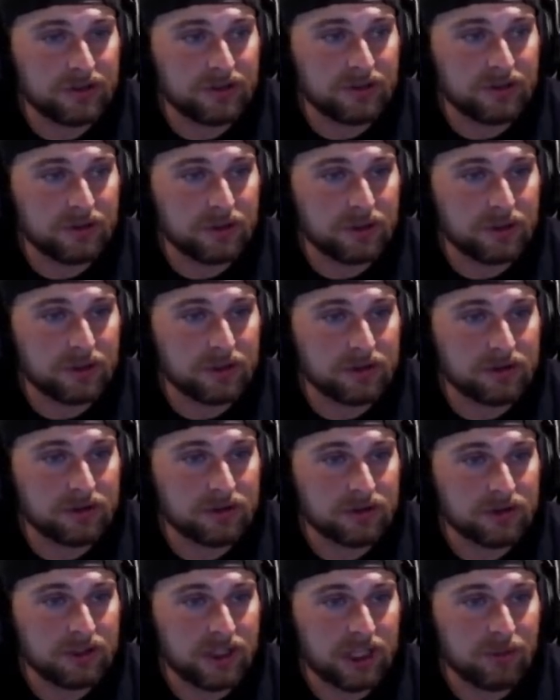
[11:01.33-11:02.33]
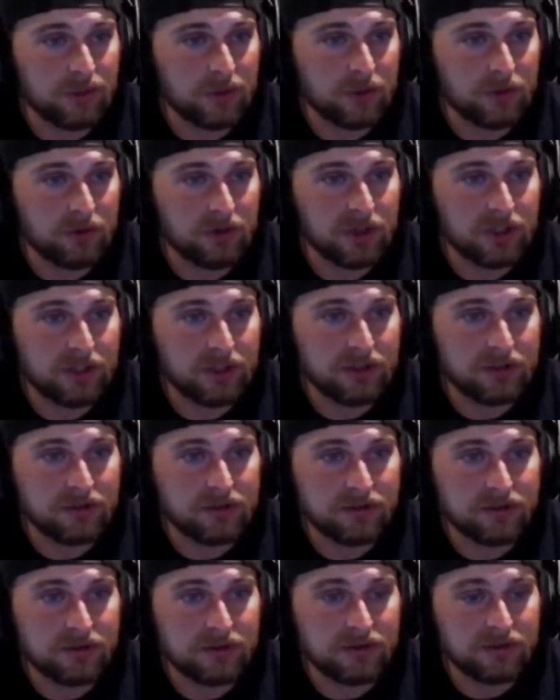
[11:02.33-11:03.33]
They'll get slapped
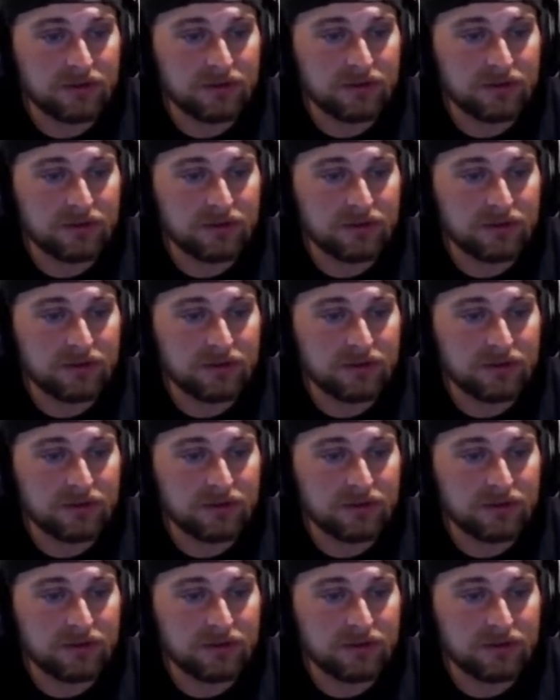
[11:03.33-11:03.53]
around.